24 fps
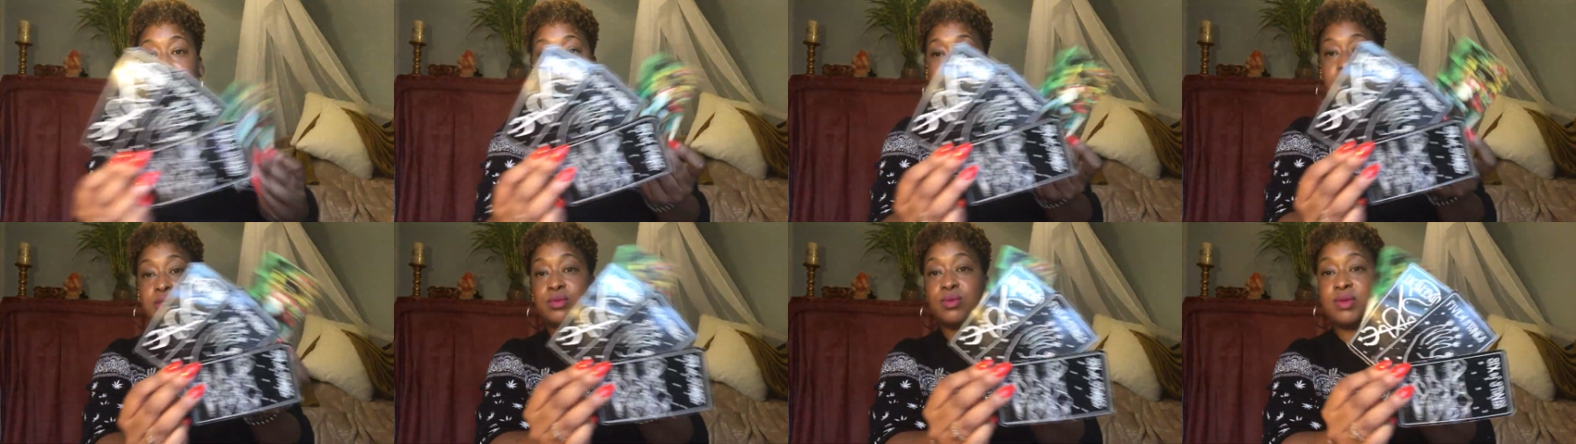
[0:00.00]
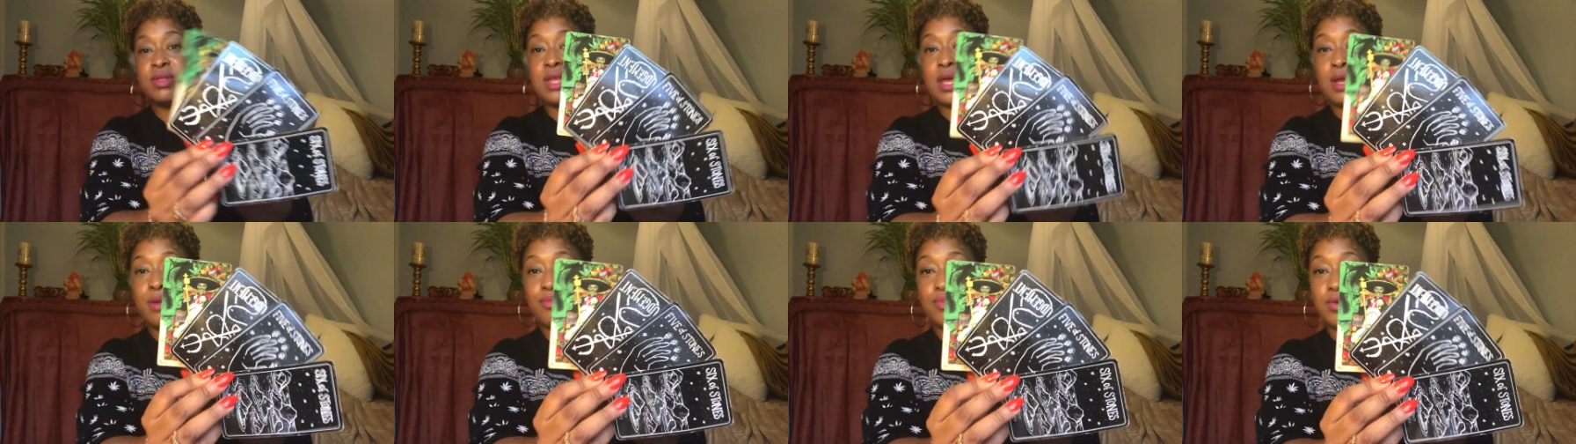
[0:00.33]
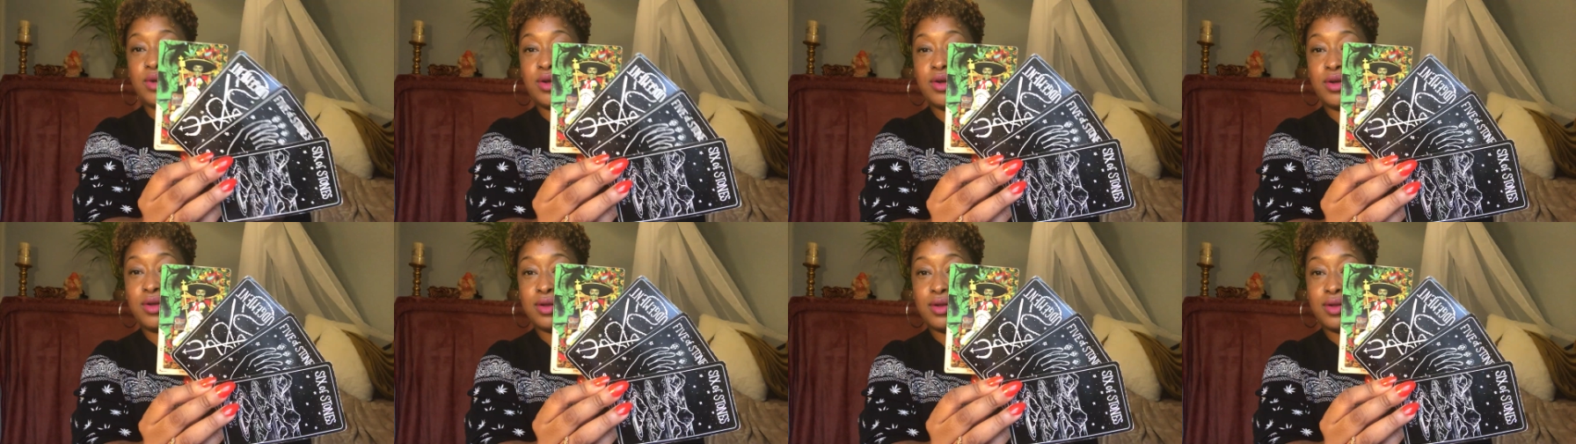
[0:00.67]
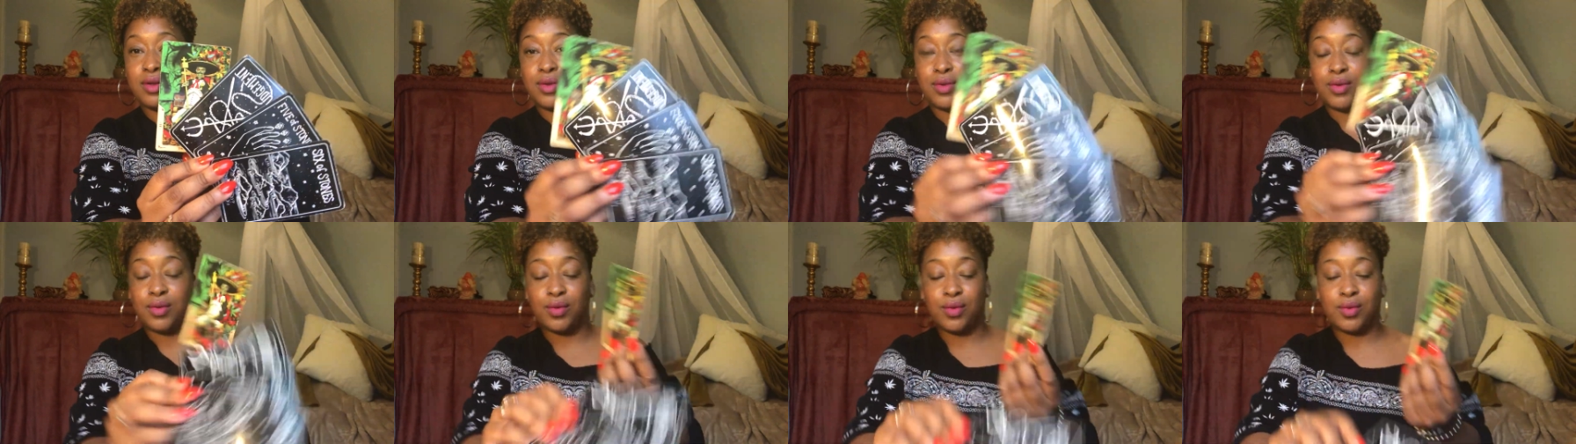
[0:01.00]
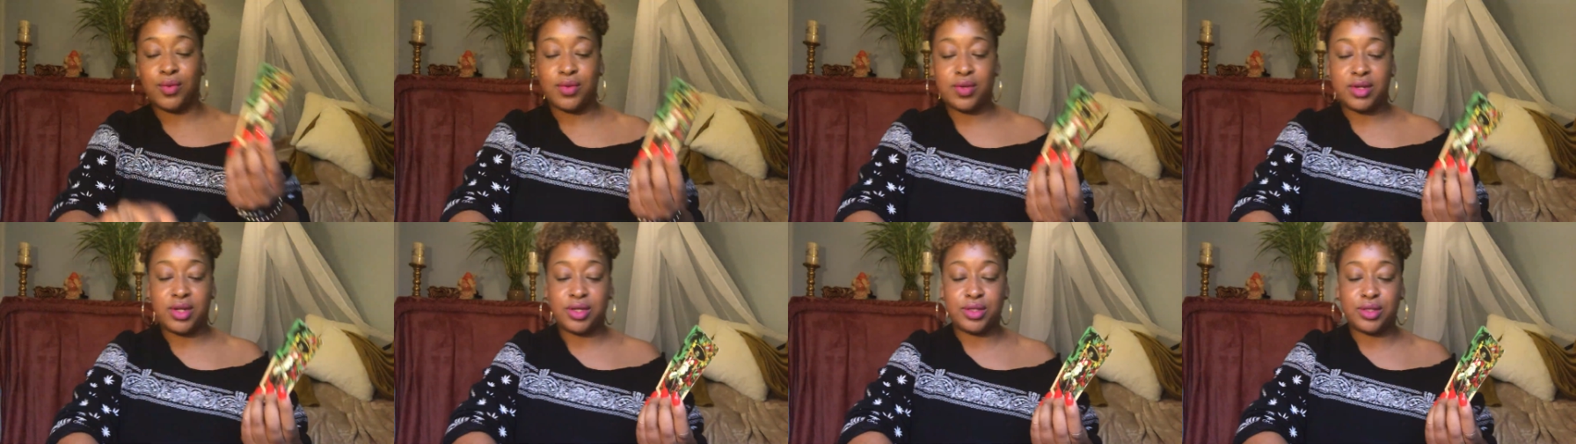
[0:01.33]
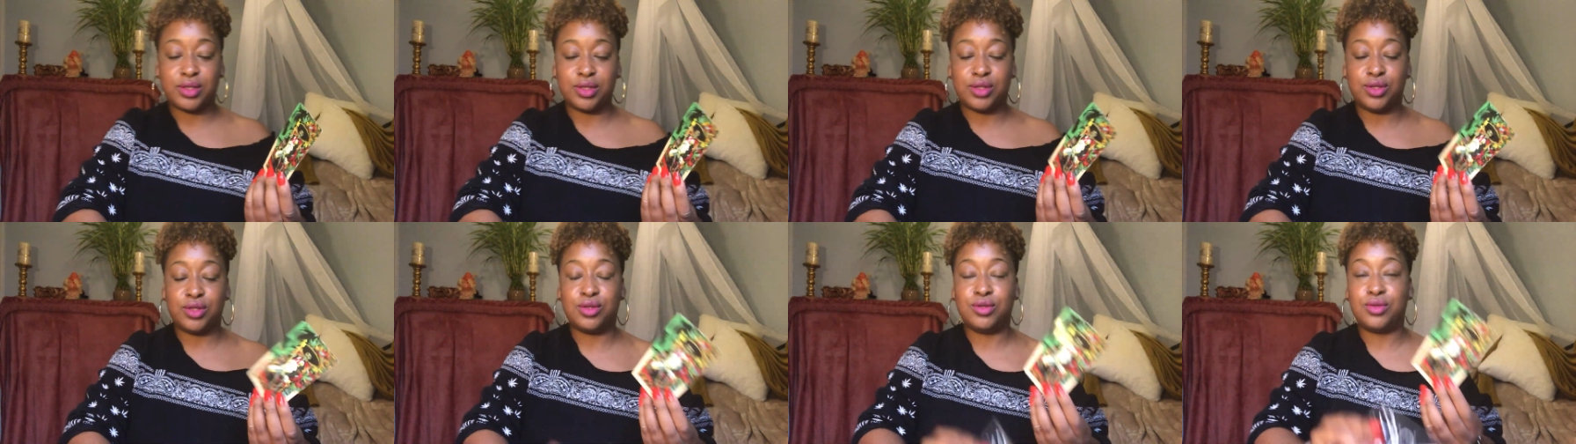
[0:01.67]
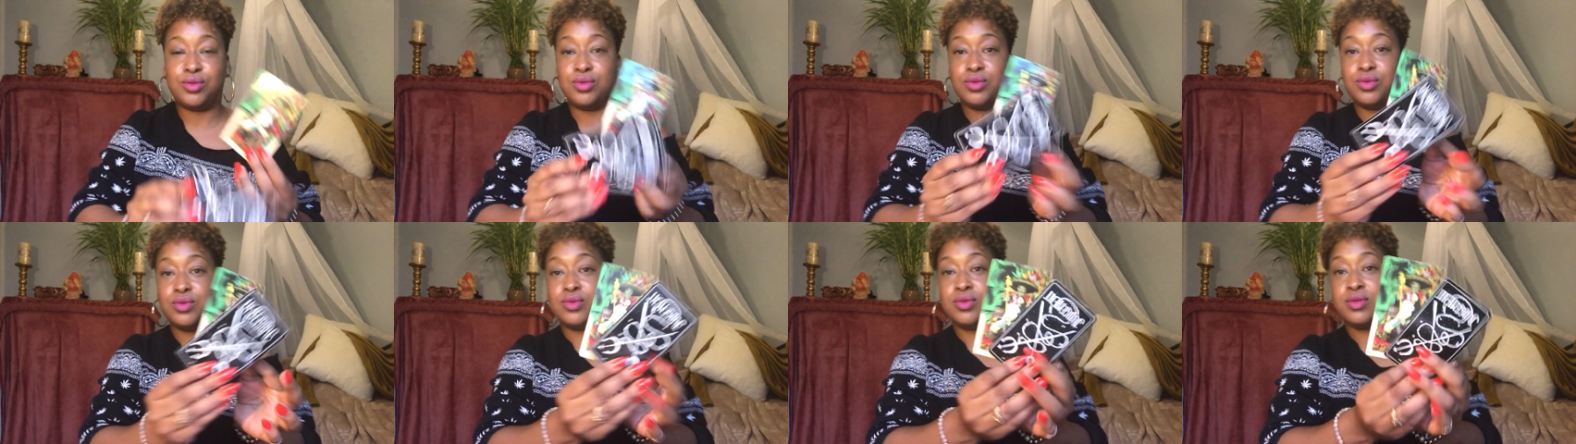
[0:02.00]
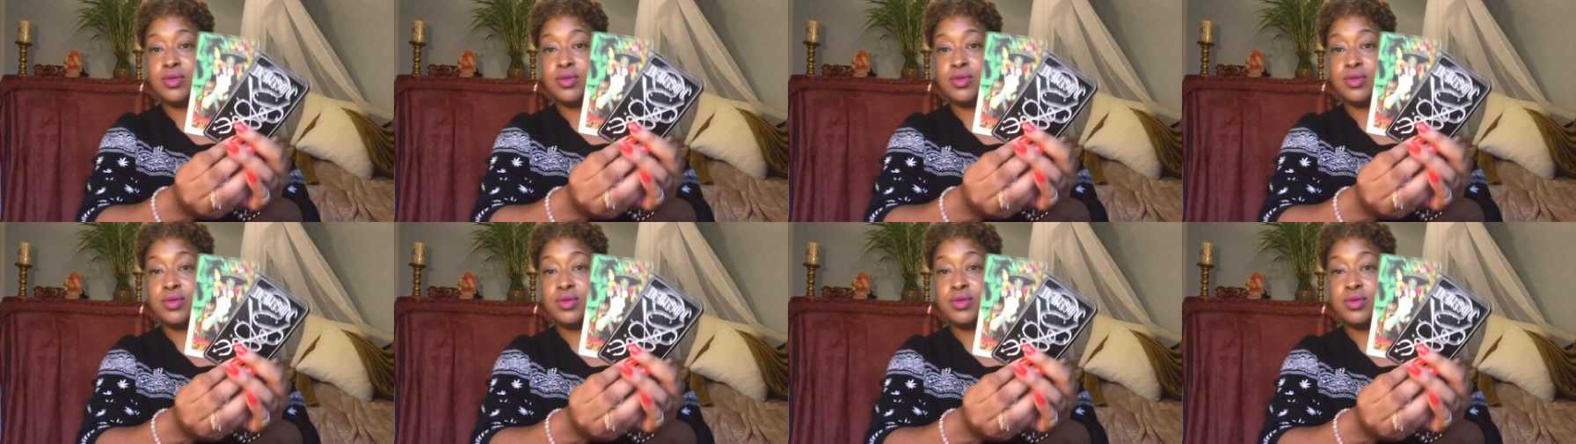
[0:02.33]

this is what the Emperor needs to do.